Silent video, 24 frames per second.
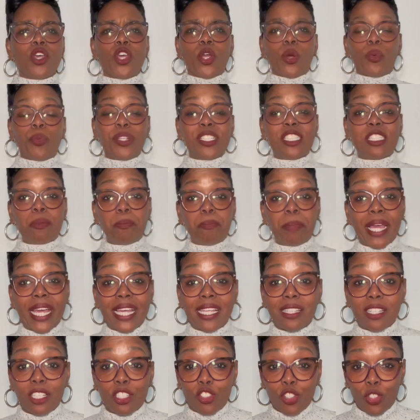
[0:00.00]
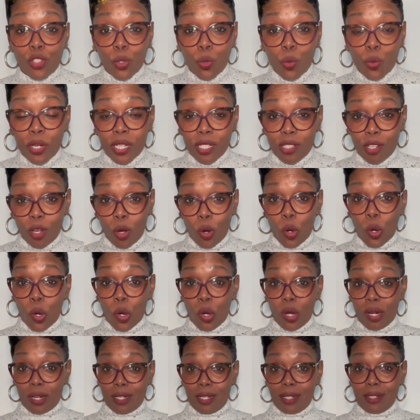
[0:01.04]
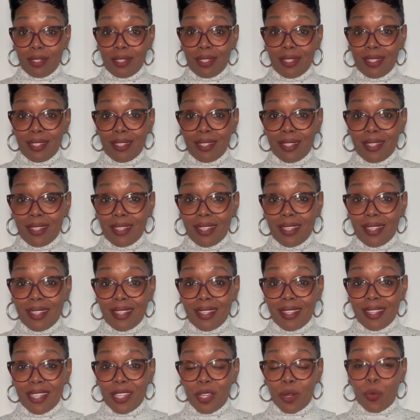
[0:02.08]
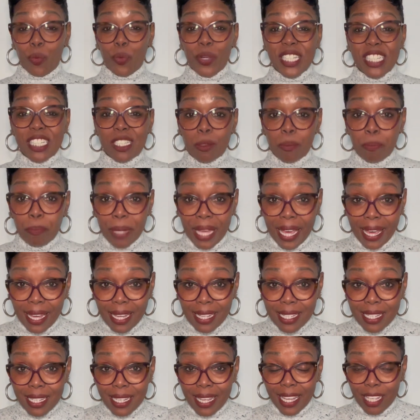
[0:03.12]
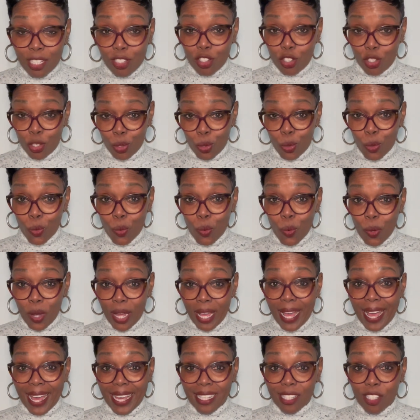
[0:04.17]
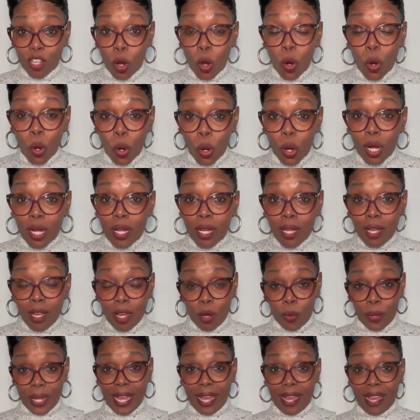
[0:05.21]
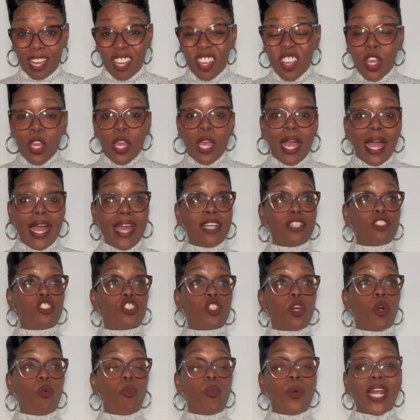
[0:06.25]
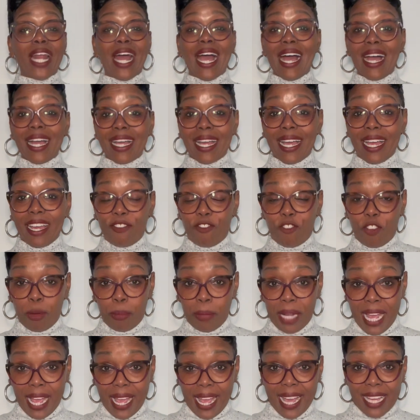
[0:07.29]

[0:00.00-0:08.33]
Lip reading: respect is due a dog. Respect is due a dog, okay? And so what I got from that